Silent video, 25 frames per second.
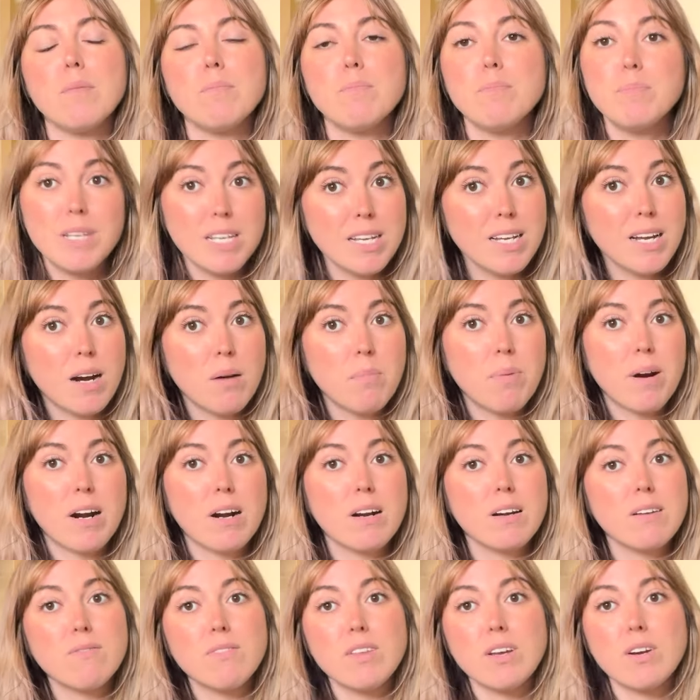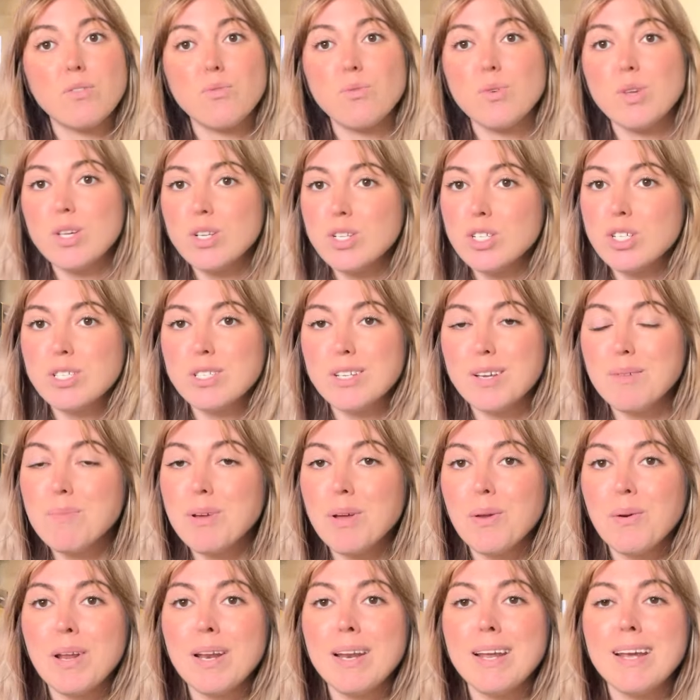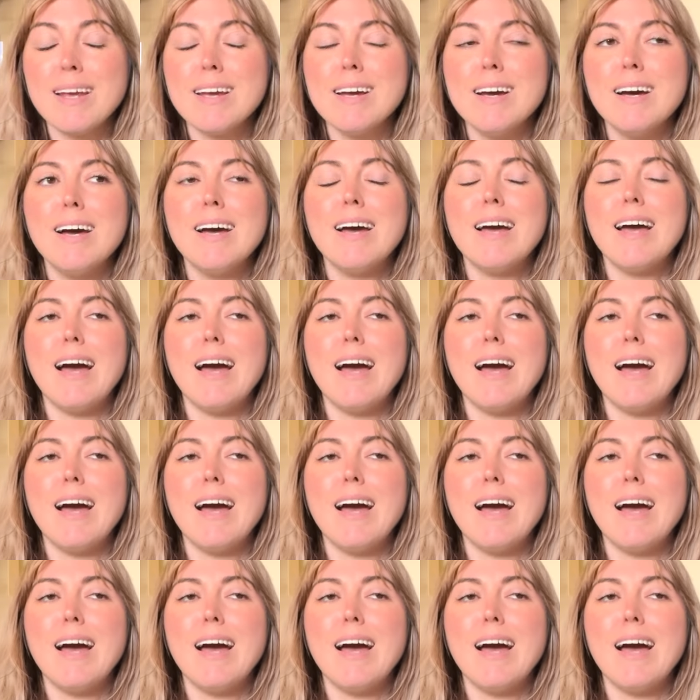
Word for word: be a part of their religious community